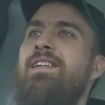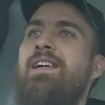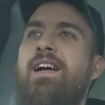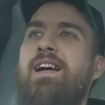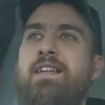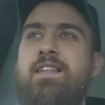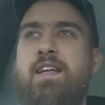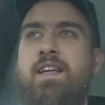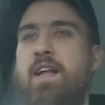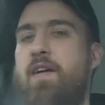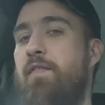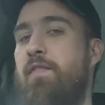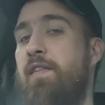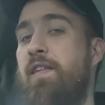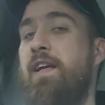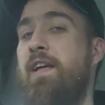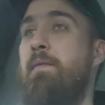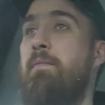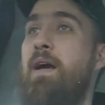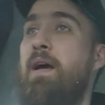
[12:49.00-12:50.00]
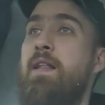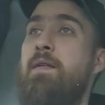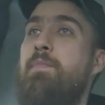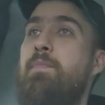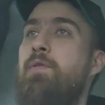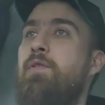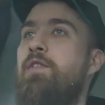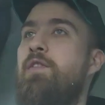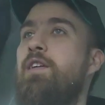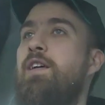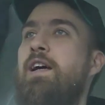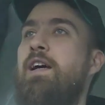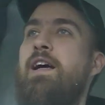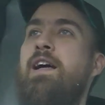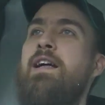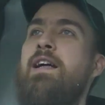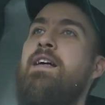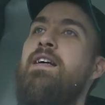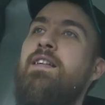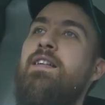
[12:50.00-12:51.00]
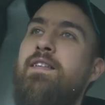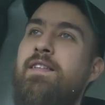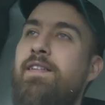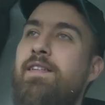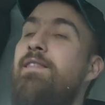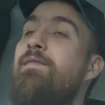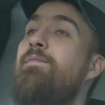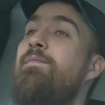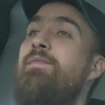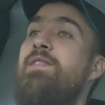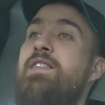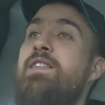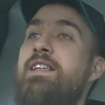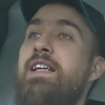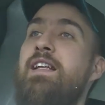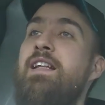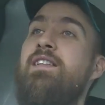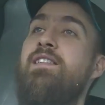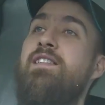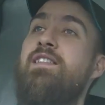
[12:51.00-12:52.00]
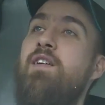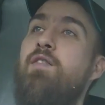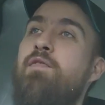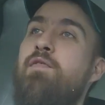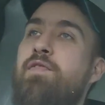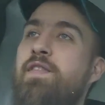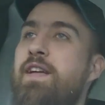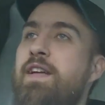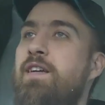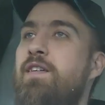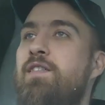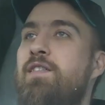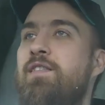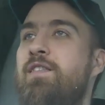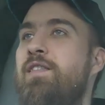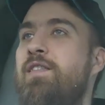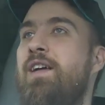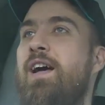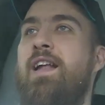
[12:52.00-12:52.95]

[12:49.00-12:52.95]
I did everything by the book, and the ceiling still failed,